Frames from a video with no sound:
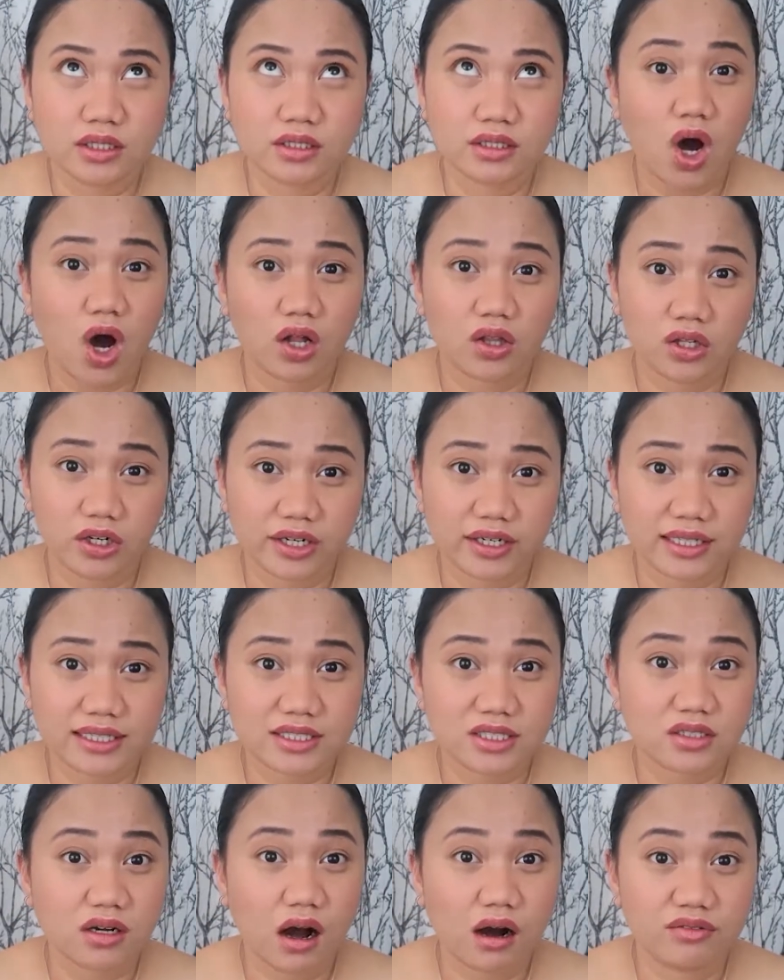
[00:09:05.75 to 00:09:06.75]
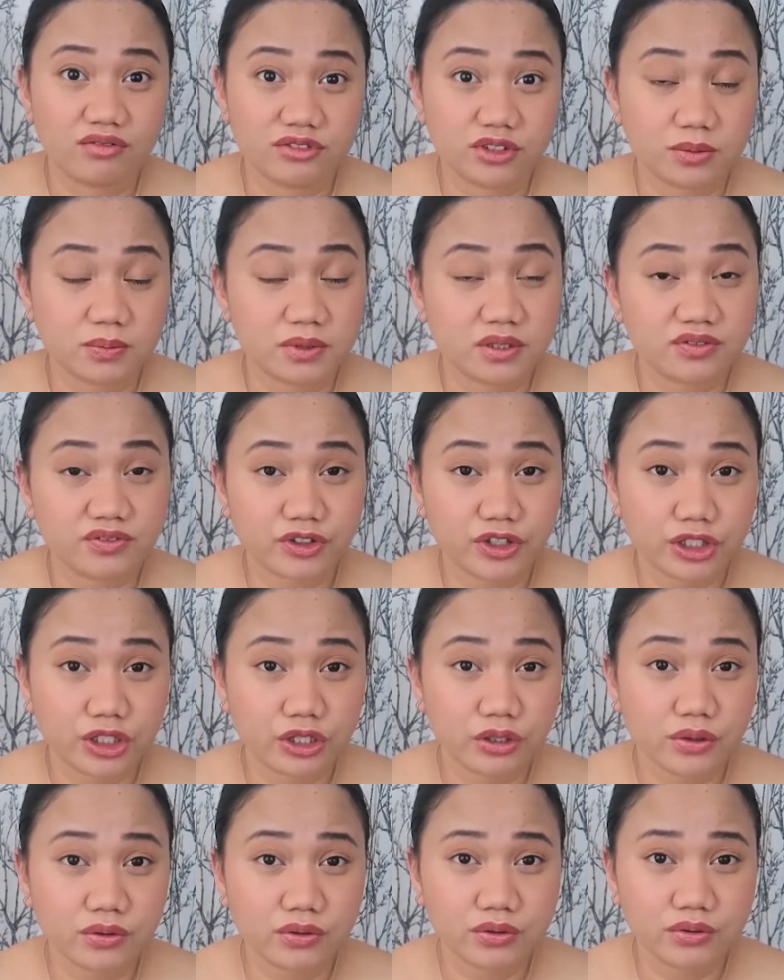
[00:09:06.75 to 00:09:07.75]
color that's comfortable for
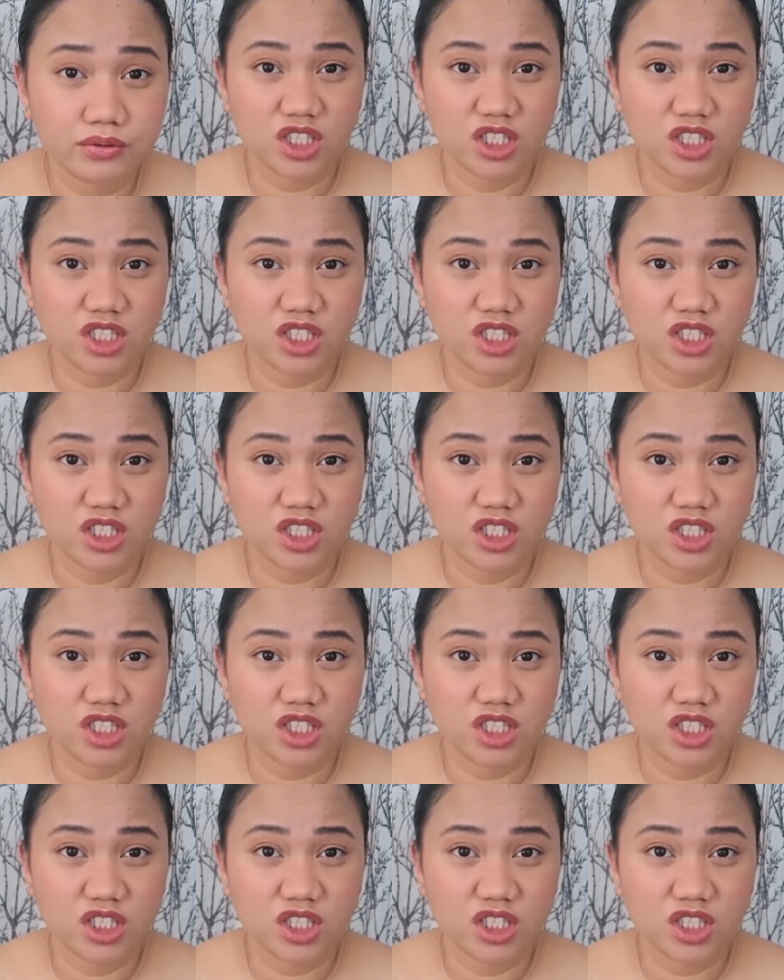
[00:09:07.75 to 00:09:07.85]
you.